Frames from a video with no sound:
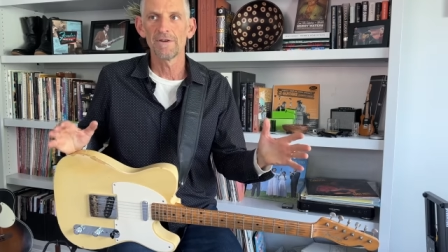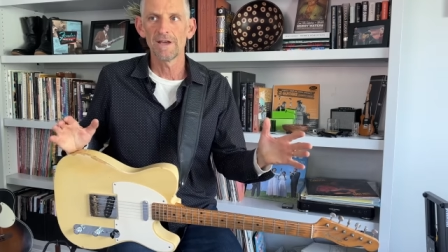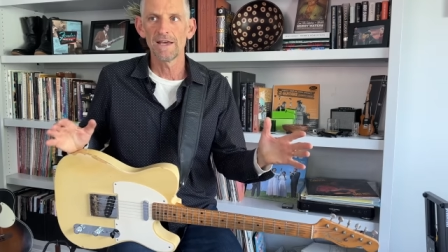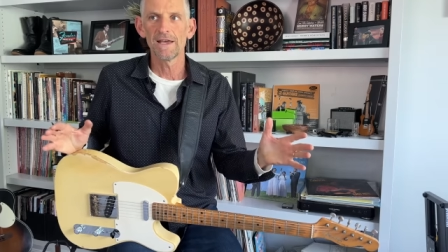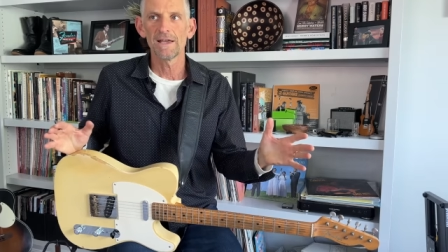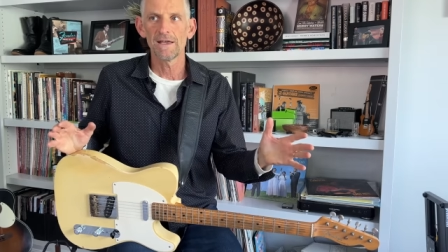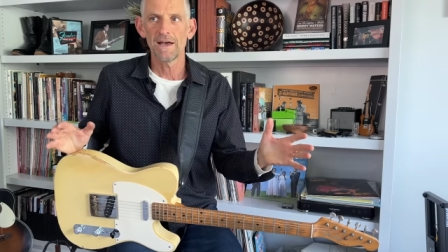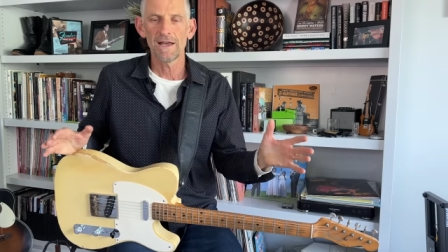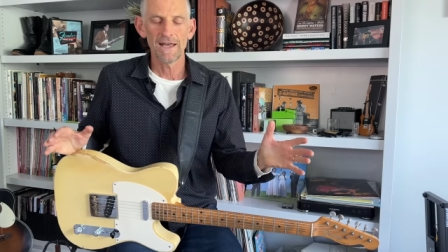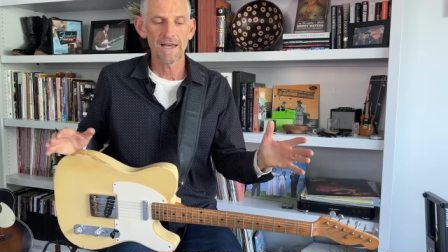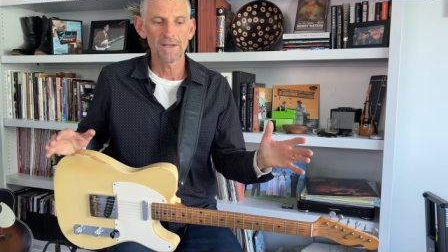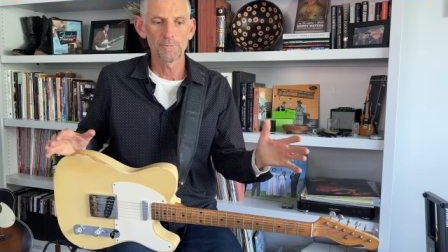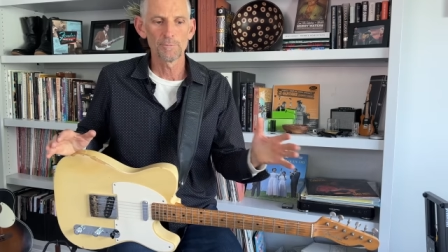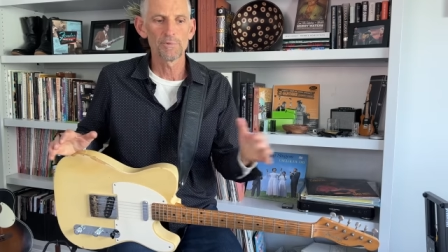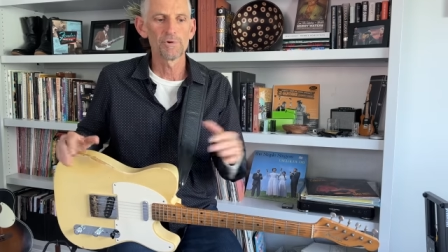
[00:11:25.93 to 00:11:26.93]
I, I
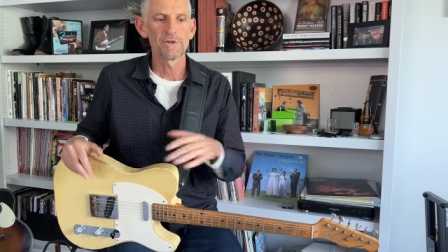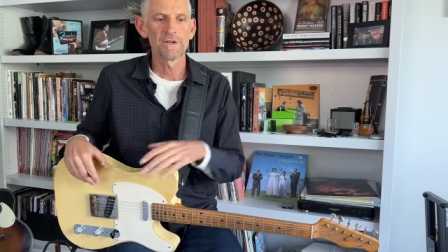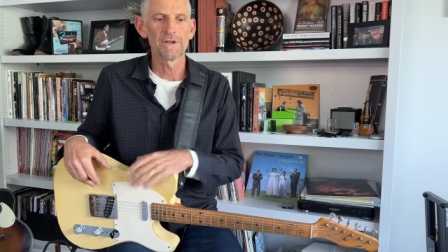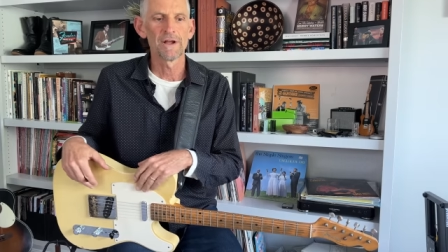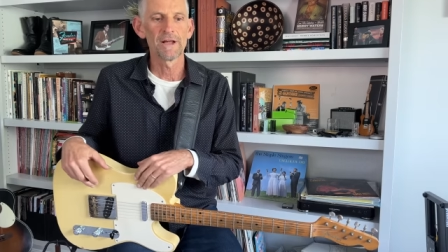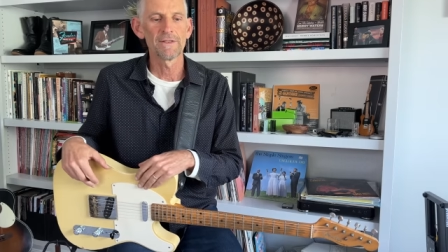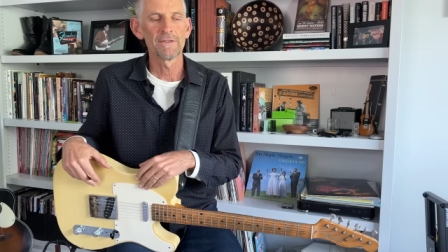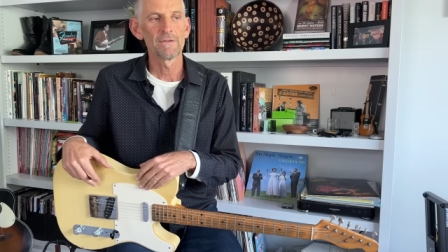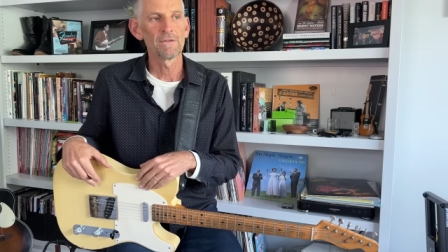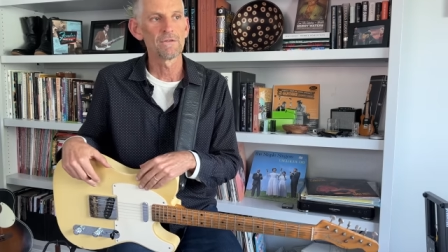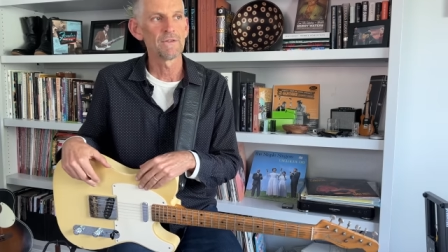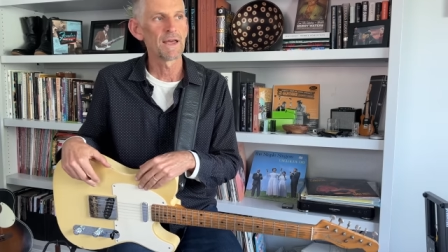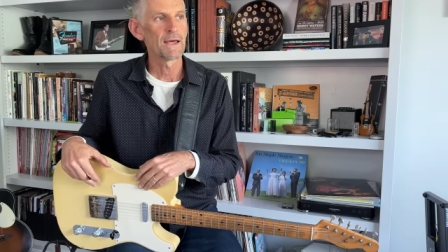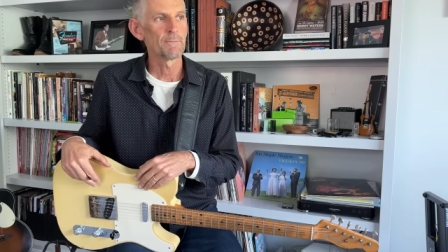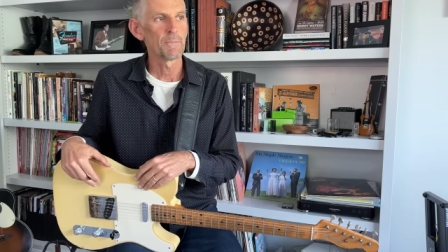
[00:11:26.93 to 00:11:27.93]
hadn't put it on
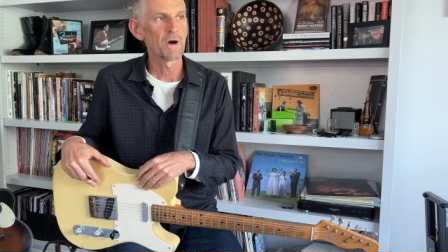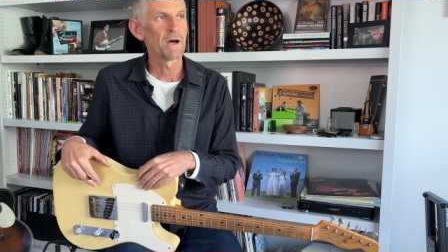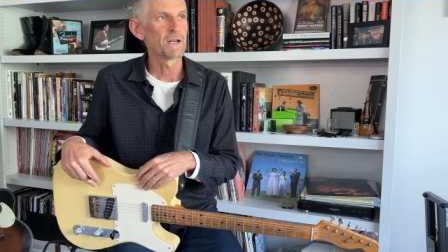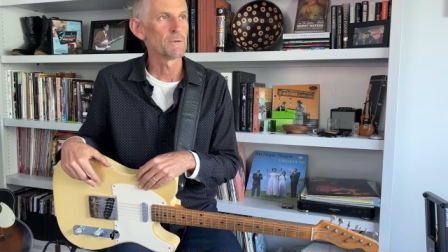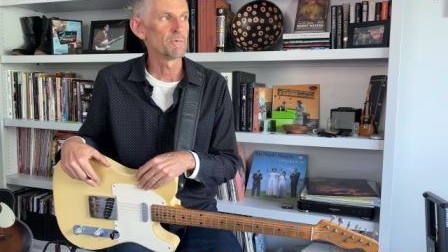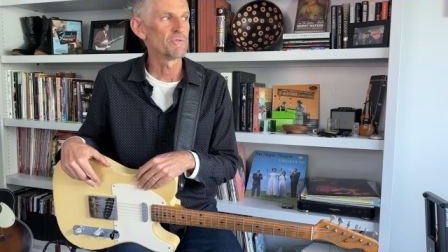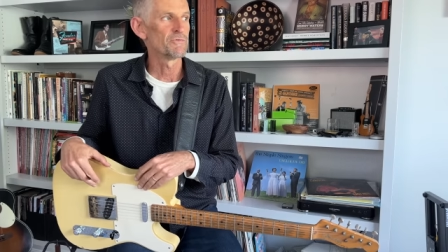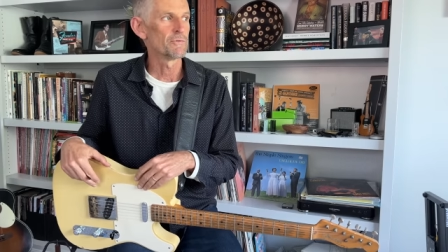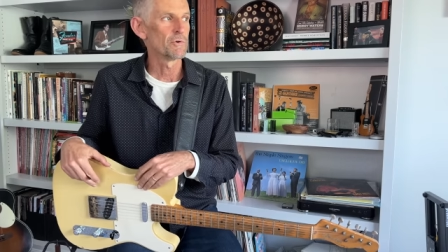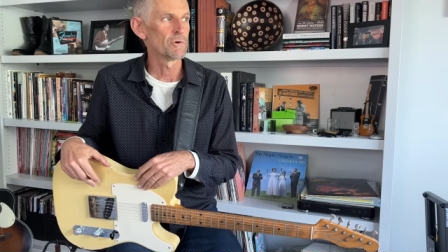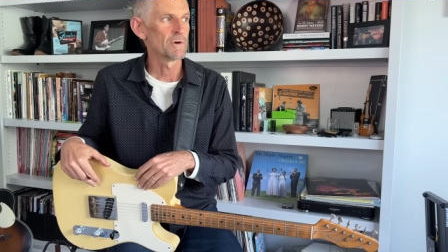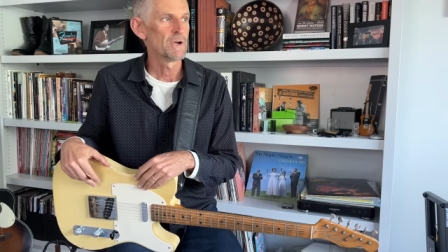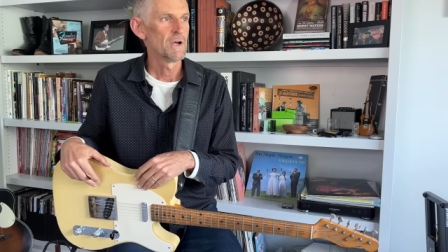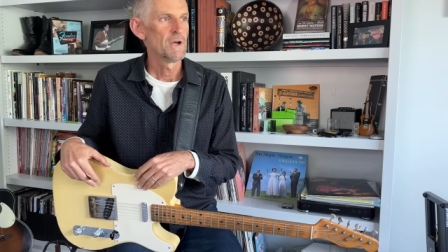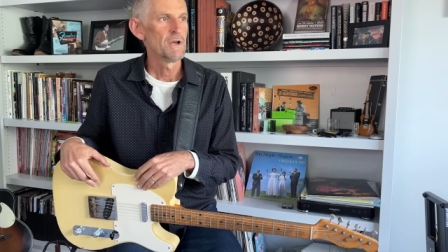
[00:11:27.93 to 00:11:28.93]
that body before,
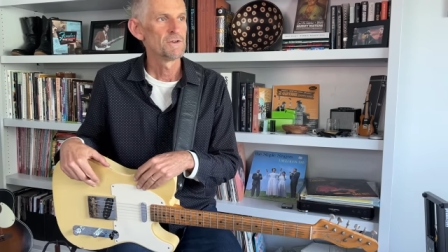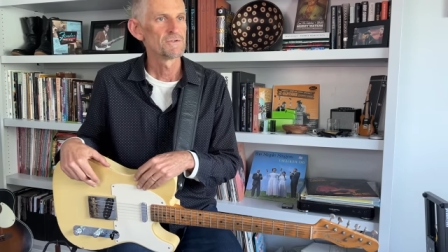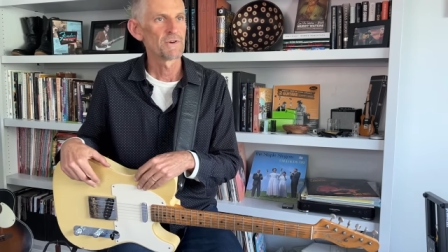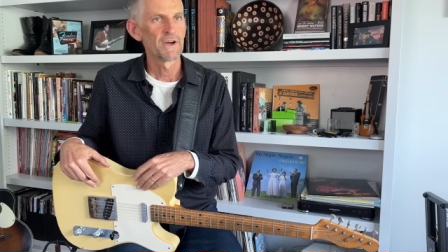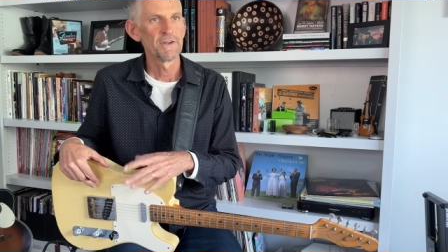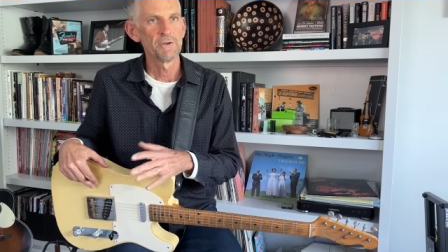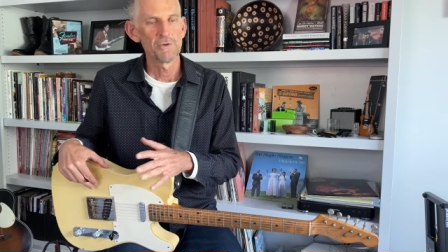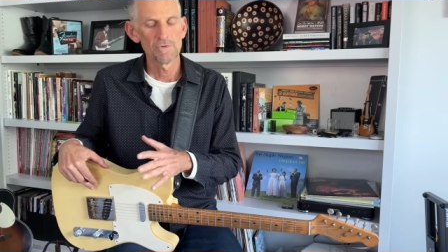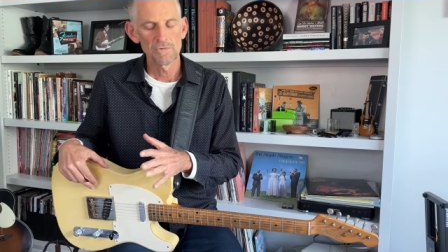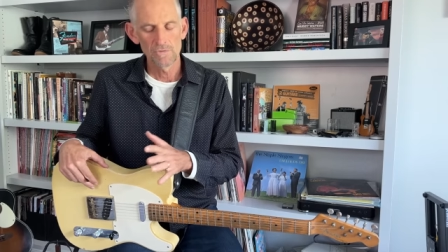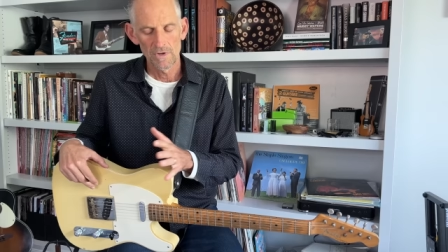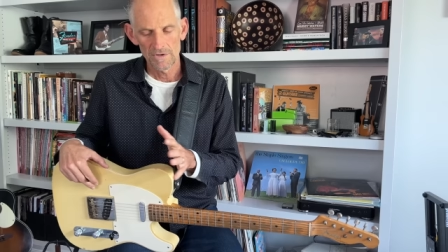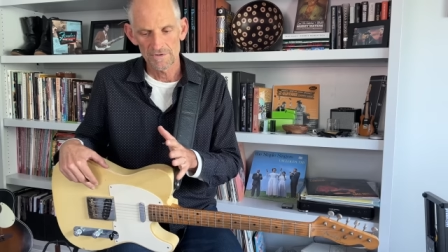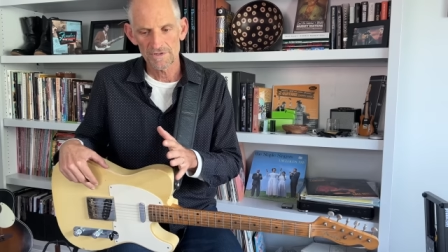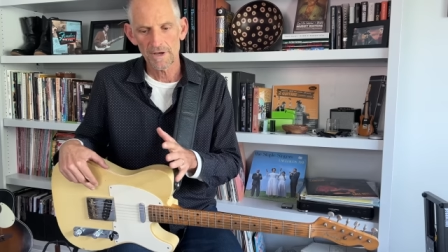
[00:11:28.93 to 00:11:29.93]
so I knew
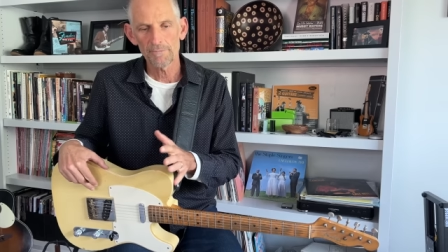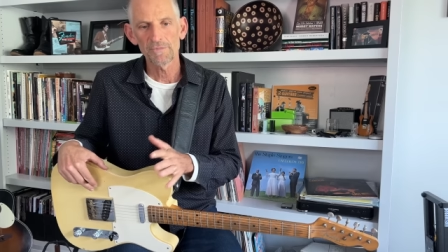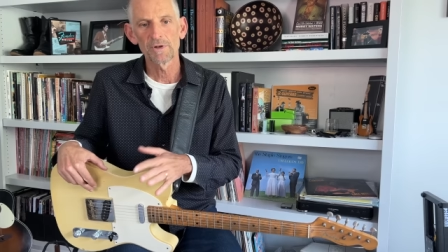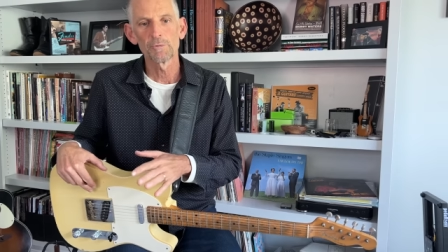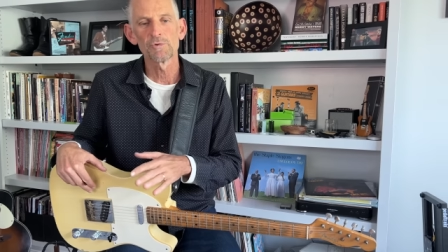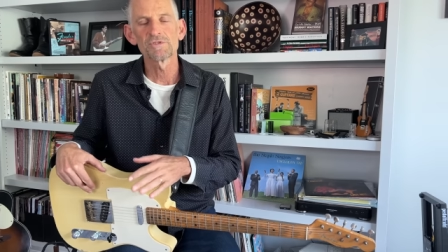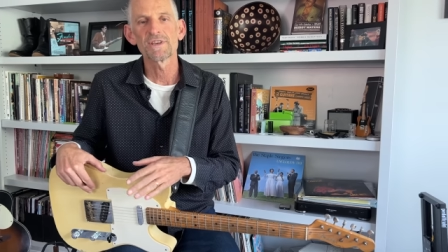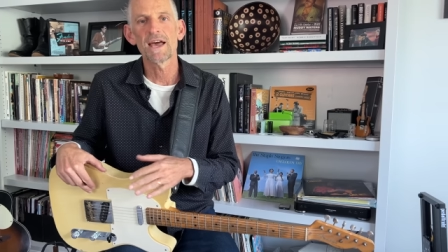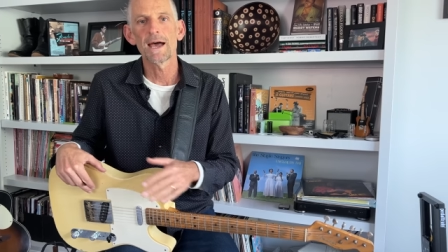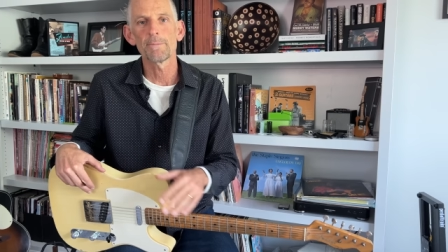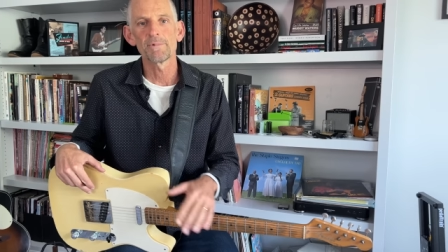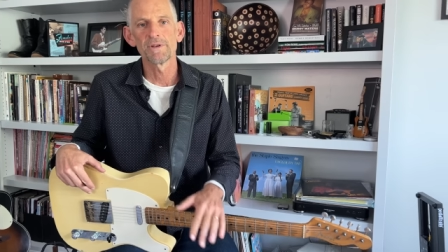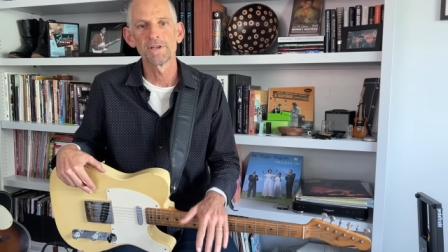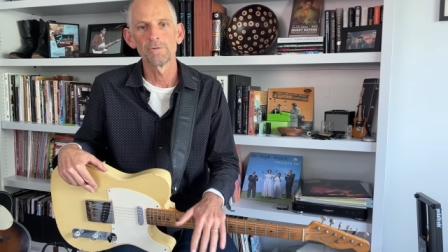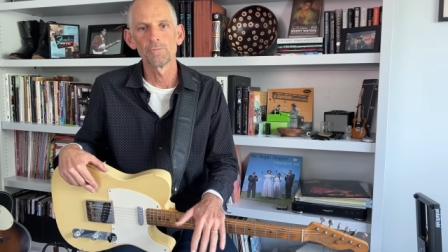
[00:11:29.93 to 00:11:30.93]
something was
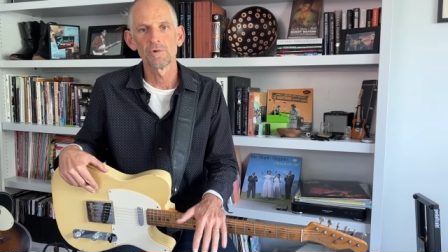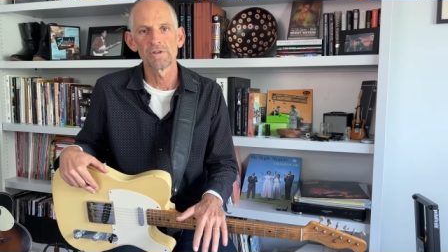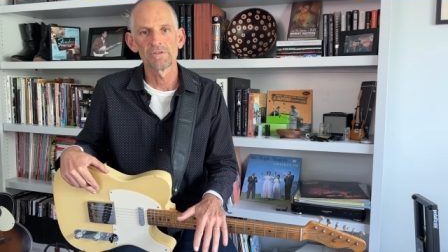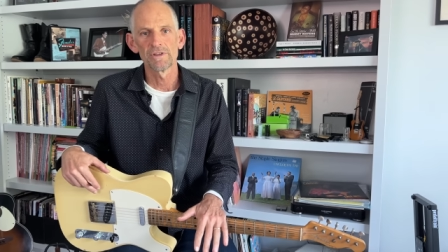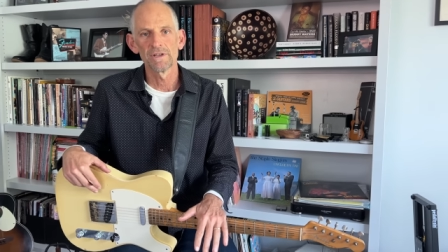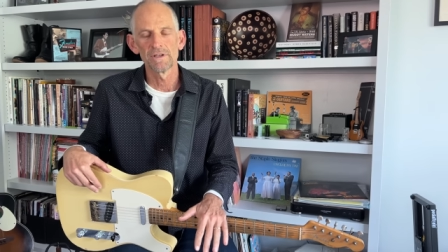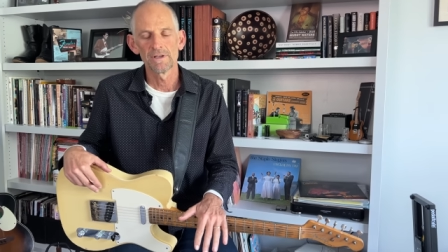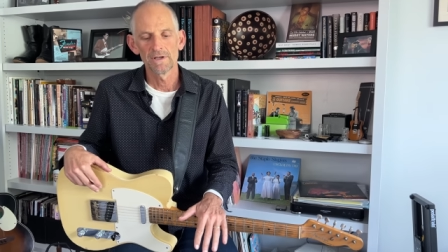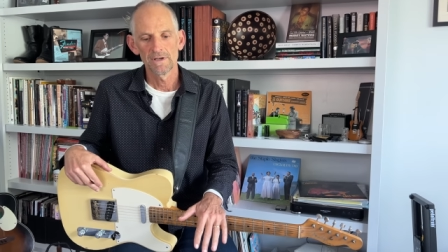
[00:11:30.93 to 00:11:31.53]
happening with it.